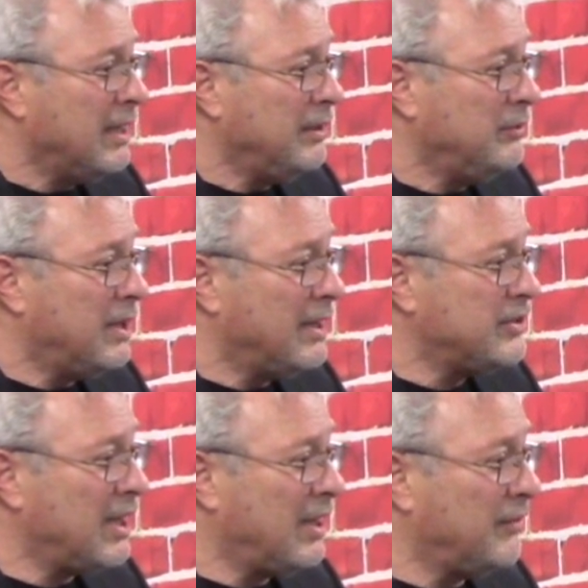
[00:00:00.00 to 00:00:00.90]
You guys
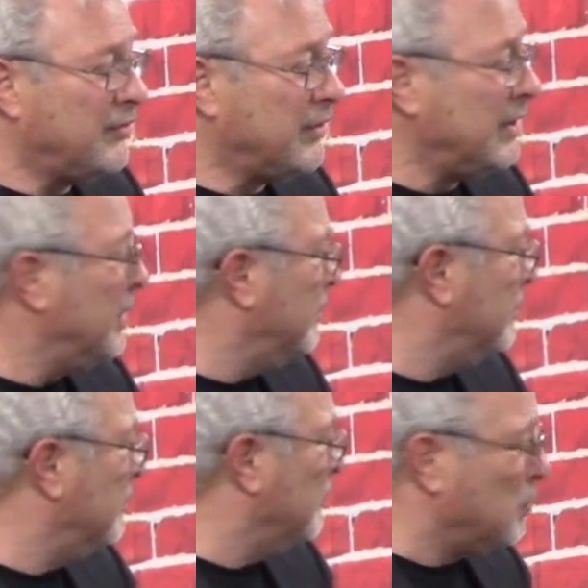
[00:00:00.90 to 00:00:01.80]
have
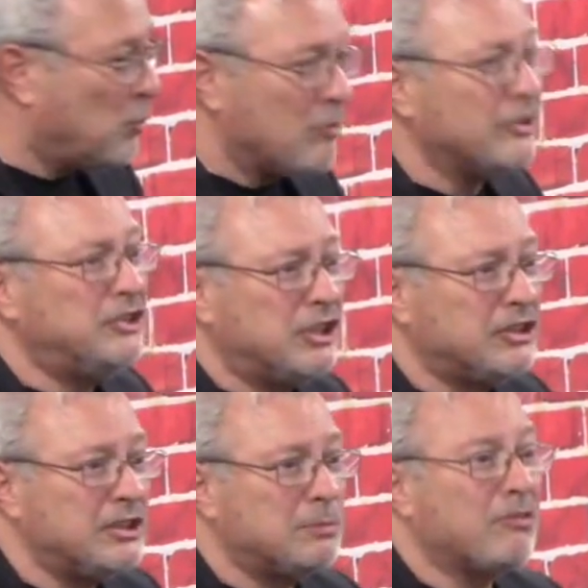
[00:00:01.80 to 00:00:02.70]
more
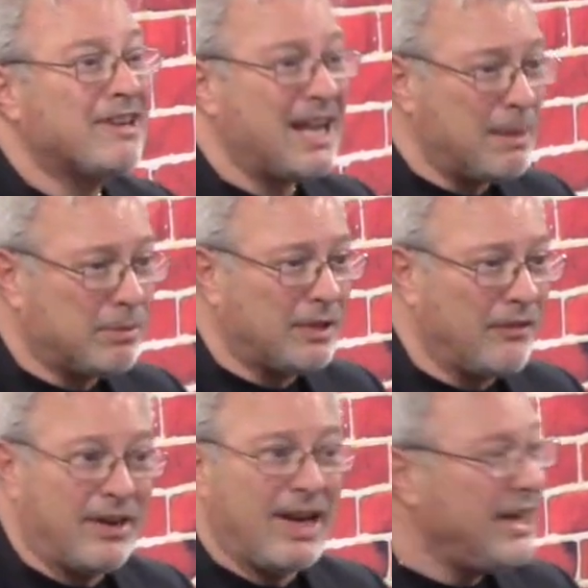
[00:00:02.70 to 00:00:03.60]
magicians per capita
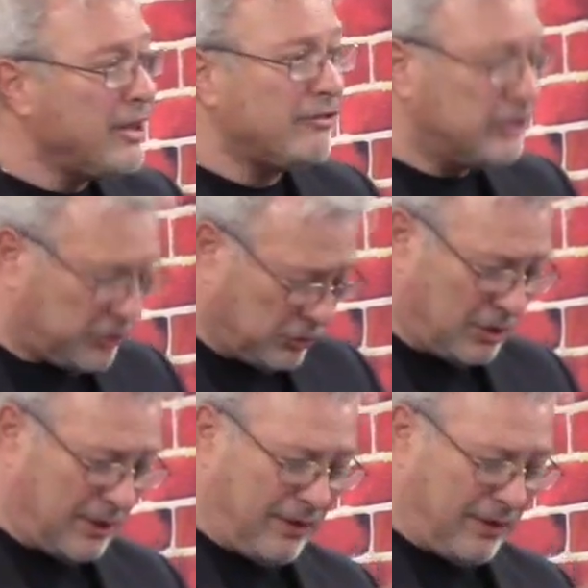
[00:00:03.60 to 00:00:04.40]
than any other shore.